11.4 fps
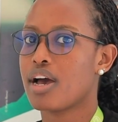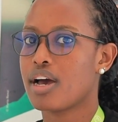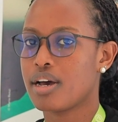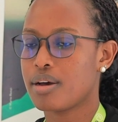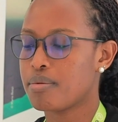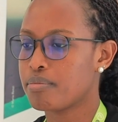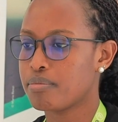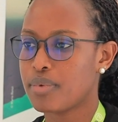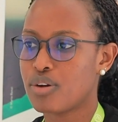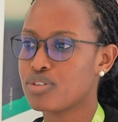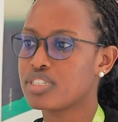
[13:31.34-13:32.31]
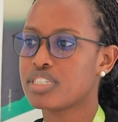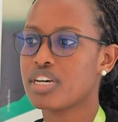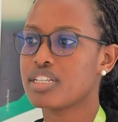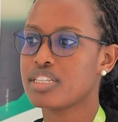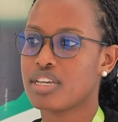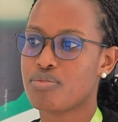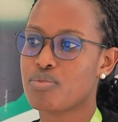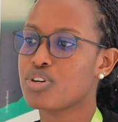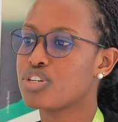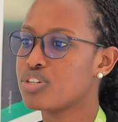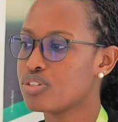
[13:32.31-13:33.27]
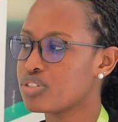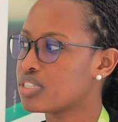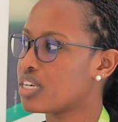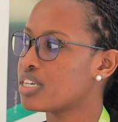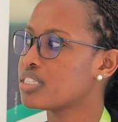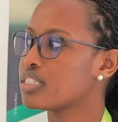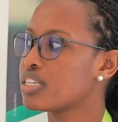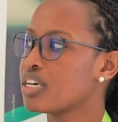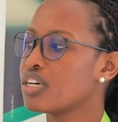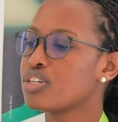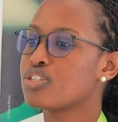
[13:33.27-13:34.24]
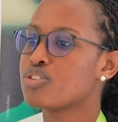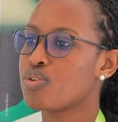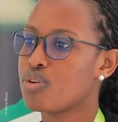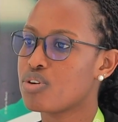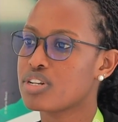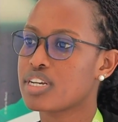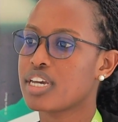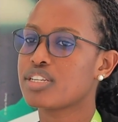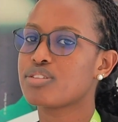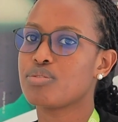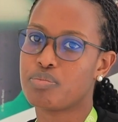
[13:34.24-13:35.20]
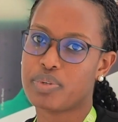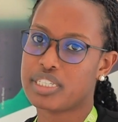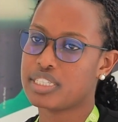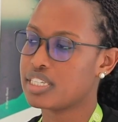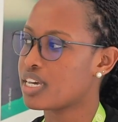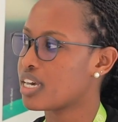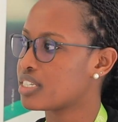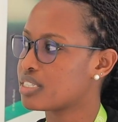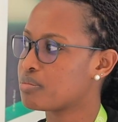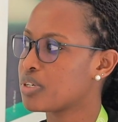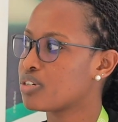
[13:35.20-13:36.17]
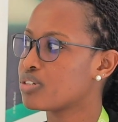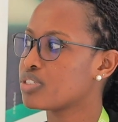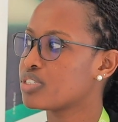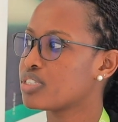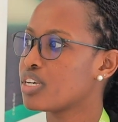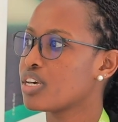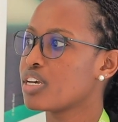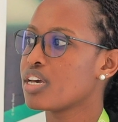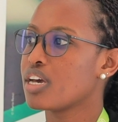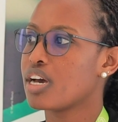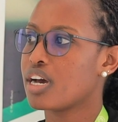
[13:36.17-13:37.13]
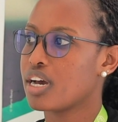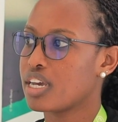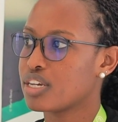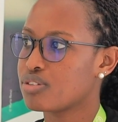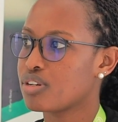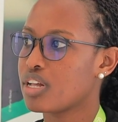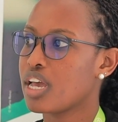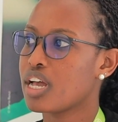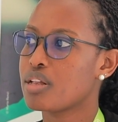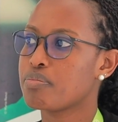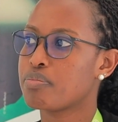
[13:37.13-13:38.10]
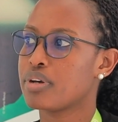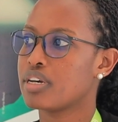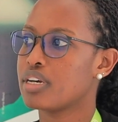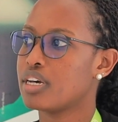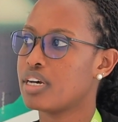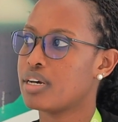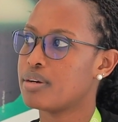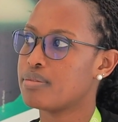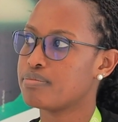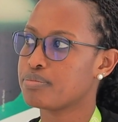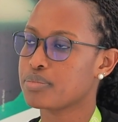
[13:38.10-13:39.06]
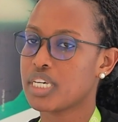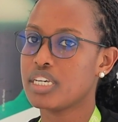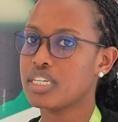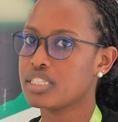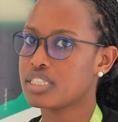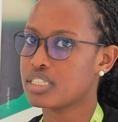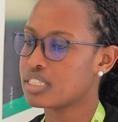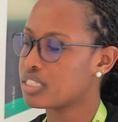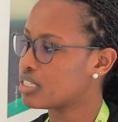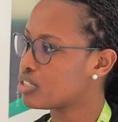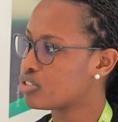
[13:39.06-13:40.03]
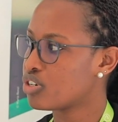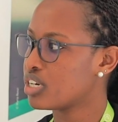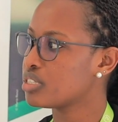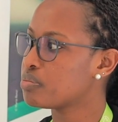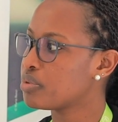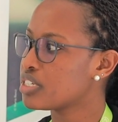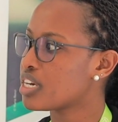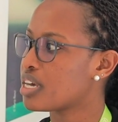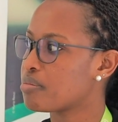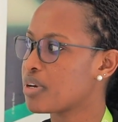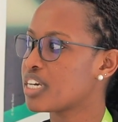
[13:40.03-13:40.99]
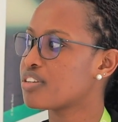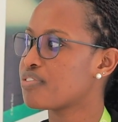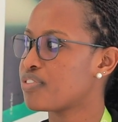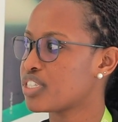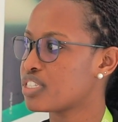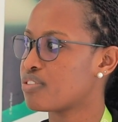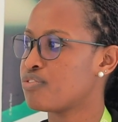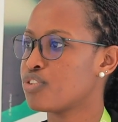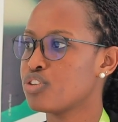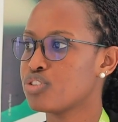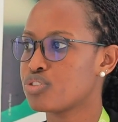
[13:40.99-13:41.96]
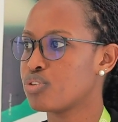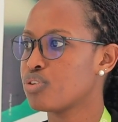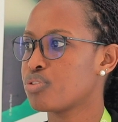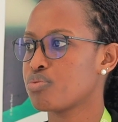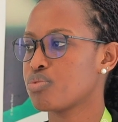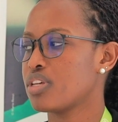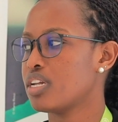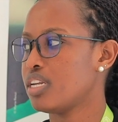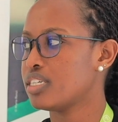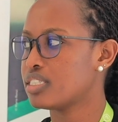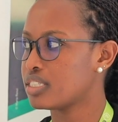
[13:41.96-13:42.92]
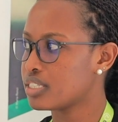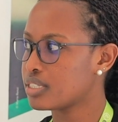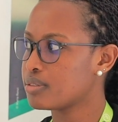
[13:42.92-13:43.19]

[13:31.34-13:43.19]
I would tell the road users to all get Upesi cards because it will help ease transport and make it faster for you to go through the lanes.